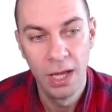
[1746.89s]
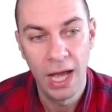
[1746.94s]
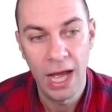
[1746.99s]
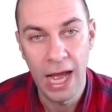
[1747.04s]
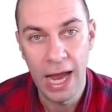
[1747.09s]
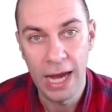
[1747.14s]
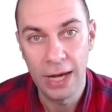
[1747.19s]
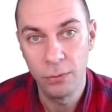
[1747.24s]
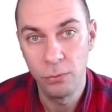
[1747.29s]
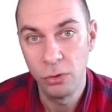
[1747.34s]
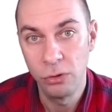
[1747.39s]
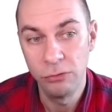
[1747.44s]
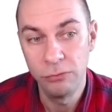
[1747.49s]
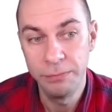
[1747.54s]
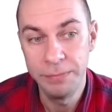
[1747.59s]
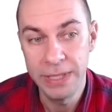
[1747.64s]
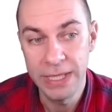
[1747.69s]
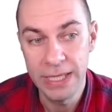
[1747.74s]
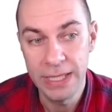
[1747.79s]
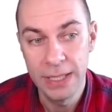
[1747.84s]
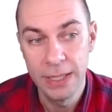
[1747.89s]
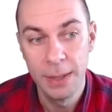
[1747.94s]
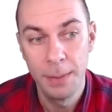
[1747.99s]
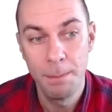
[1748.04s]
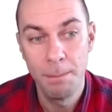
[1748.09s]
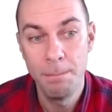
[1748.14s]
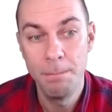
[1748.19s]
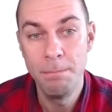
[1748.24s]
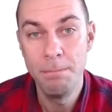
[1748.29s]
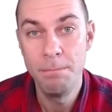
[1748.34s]
I will be
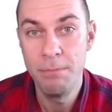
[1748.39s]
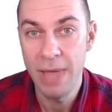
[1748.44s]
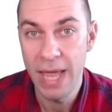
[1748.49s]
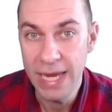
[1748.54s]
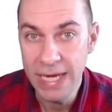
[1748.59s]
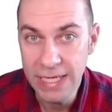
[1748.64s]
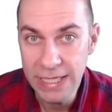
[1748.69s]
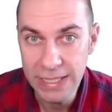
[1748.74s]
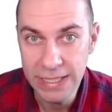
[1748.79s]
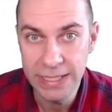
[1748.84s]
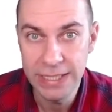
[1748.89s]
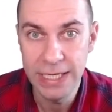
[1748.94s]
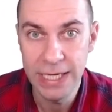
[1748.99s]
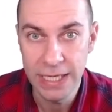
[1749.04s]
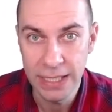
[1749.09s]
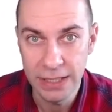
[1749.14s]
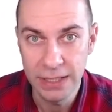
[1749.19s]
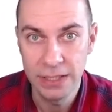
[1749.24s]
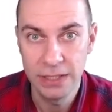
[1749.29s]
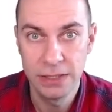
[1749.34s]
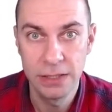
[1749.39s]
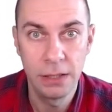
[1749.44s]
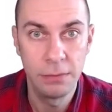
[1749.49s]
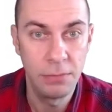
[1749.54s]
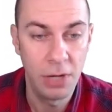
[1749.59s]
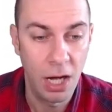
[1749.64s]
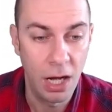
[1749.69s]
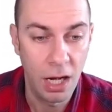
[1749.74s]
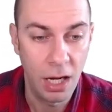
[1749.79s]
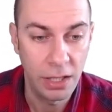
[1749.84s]
making the
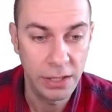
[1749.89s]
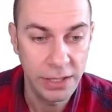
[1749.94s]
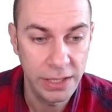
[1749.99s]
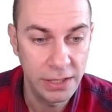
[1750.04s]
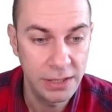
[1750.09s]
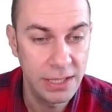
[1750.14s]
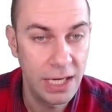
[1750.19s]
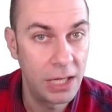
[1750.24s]
market.